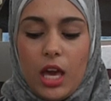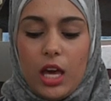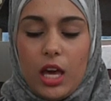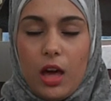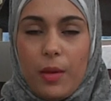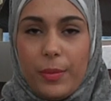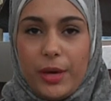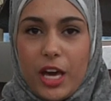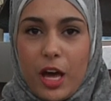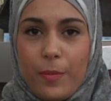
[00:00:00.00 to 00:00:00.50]

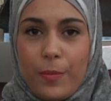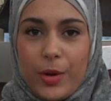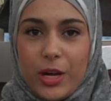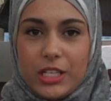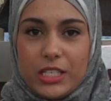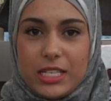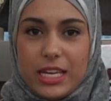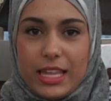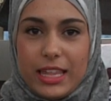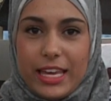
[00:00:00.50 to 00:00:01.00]
Coming up on
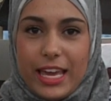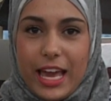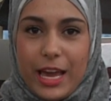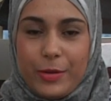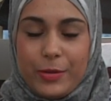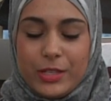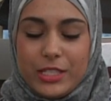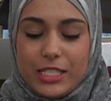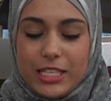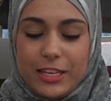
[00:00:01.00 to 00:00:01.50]
Daily
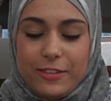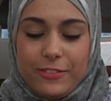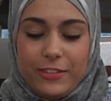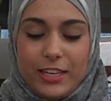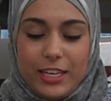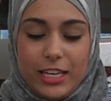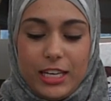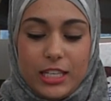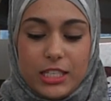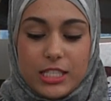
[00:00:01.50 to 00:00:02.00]
Iowan
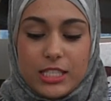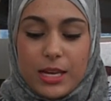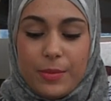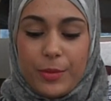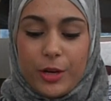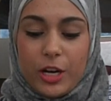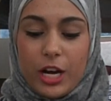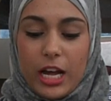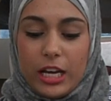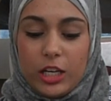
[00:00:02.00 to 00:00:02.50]
TV,
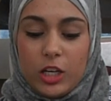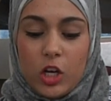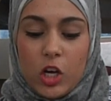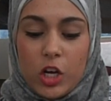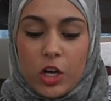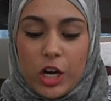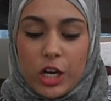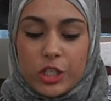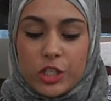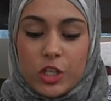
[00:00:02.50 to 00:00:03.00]
Democratic
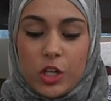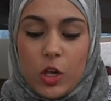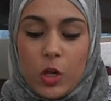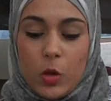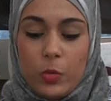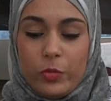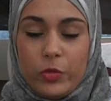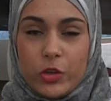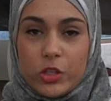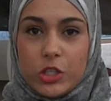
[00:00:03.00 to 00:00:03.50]
congressional
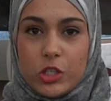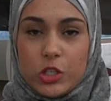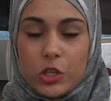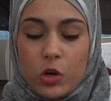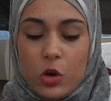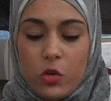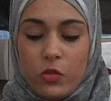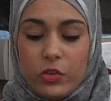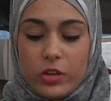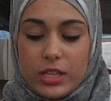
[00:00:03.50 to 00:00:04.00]
hopefuls took
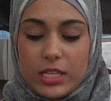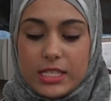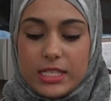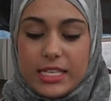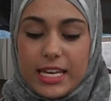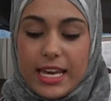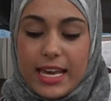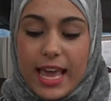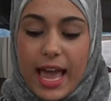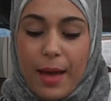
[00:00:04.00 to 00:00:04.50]
over the
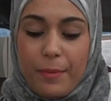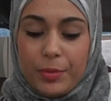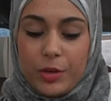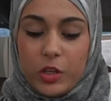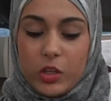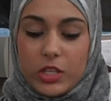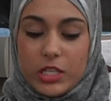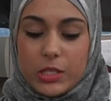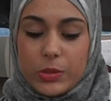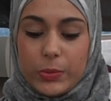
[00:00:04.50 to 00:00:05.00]
state
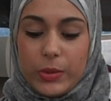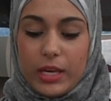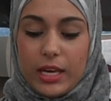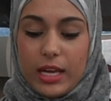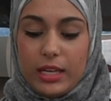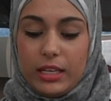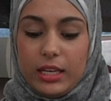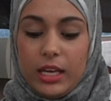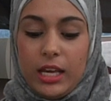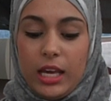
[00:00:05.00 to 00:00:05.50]
capitol this
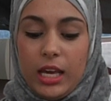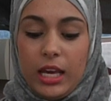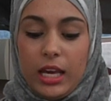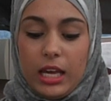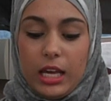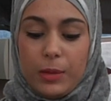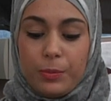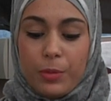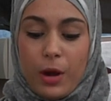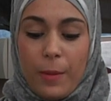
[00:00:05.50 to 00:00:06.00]
weekend
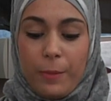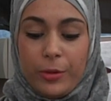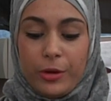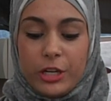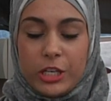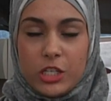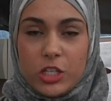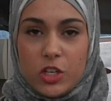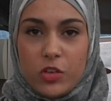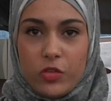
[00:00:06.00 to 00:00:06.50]
in
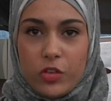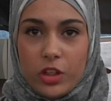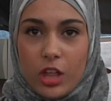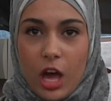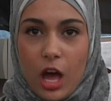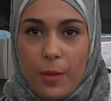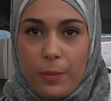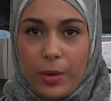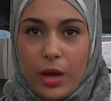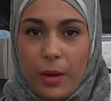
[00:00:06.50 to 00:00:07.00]
preparation for the
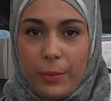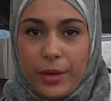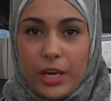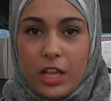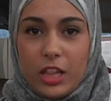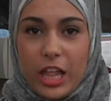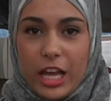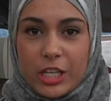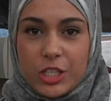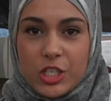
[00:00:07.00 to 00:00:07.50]
upcoming
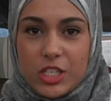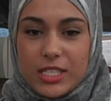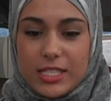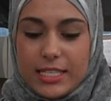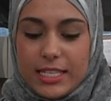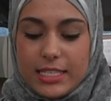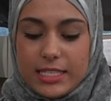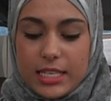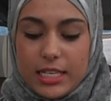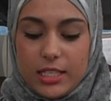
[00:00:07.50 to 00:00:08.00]
election
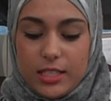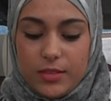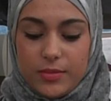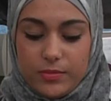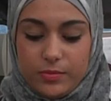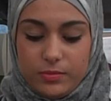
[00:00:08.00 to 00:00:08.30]
season.